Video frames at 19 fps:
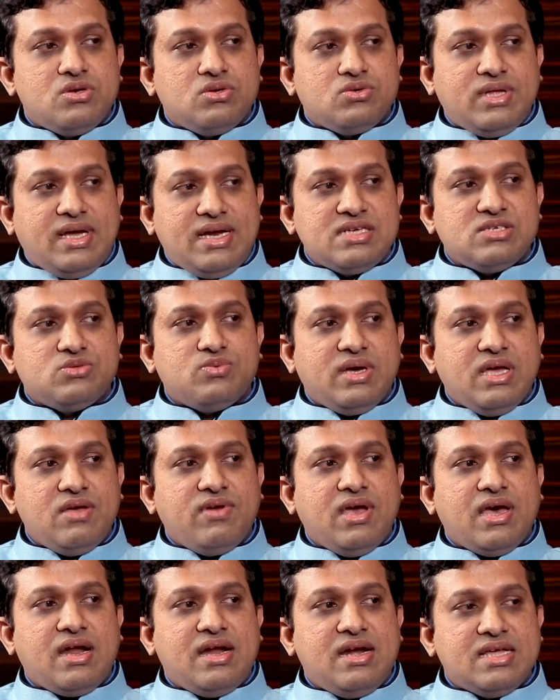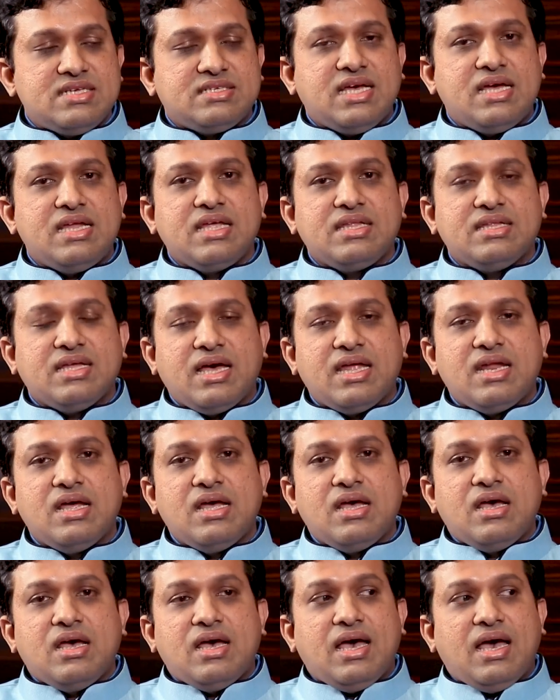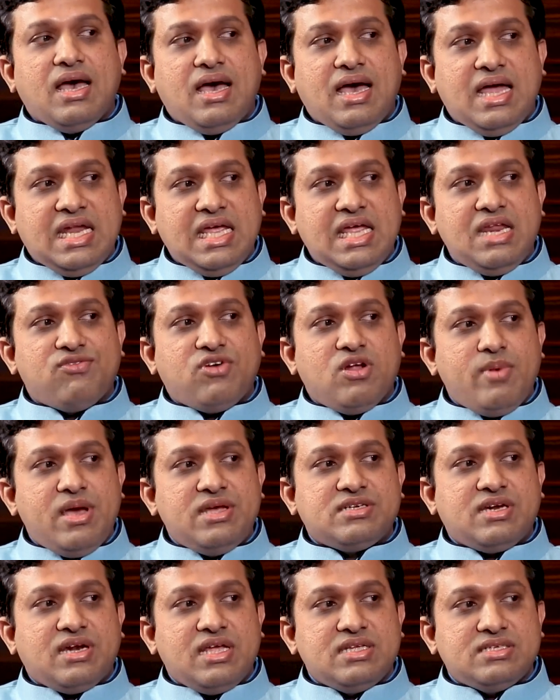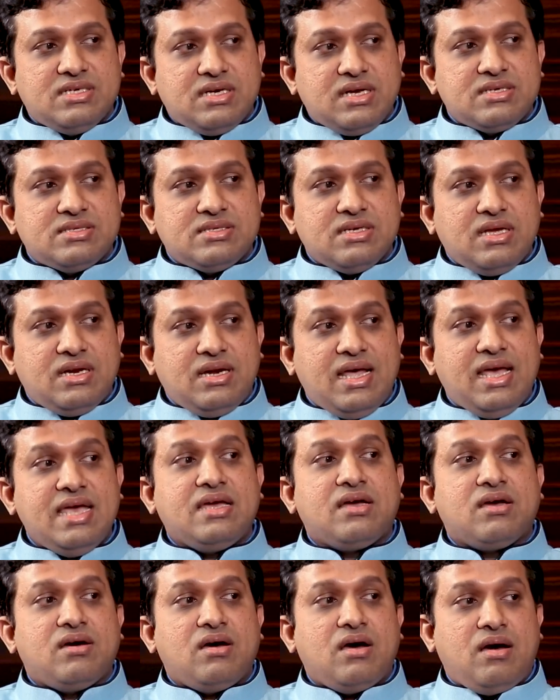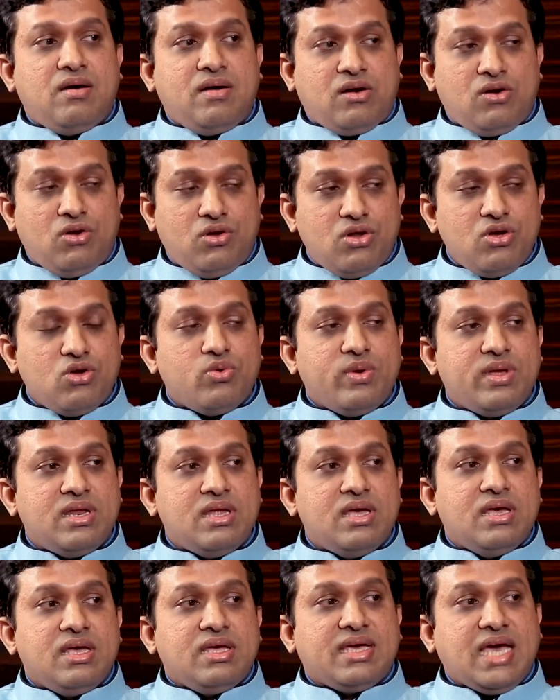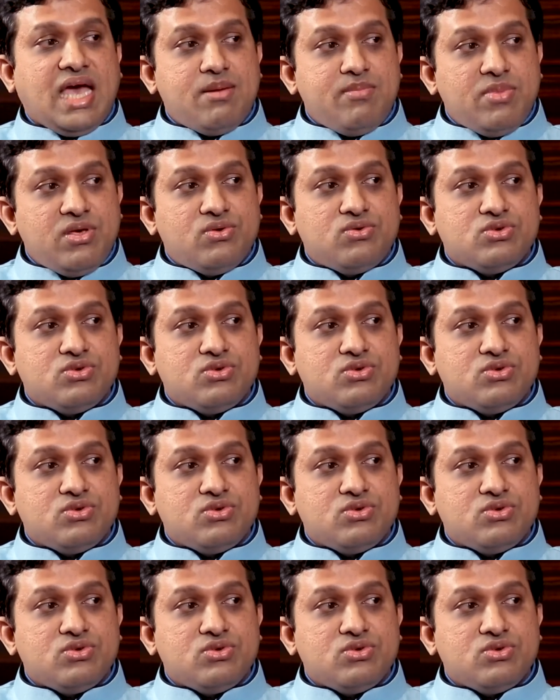So that is why we are understanding that anti-inflammatory drugs like chloroquine can be